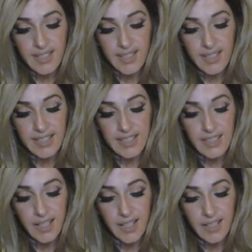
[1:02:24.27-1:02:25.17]
it's
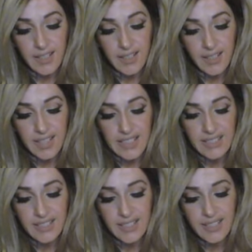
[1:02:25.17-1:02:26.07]
like
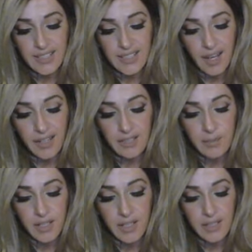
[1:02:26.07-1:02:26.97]
it sucks
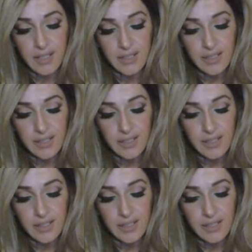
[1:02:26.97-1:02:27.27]
because